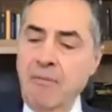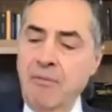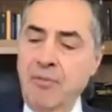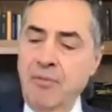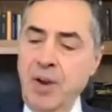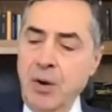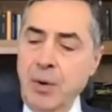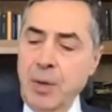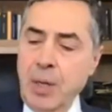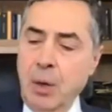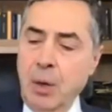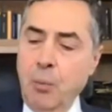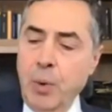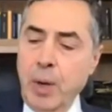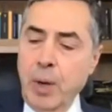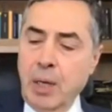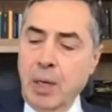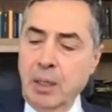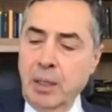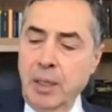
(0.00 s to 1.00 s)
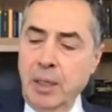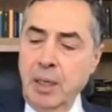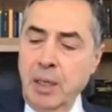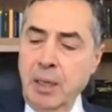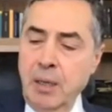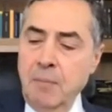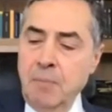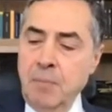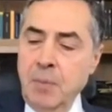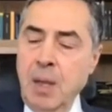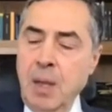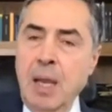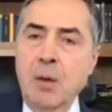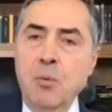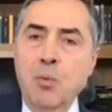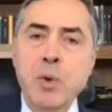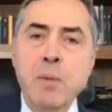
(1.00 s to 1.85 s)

very quickly, and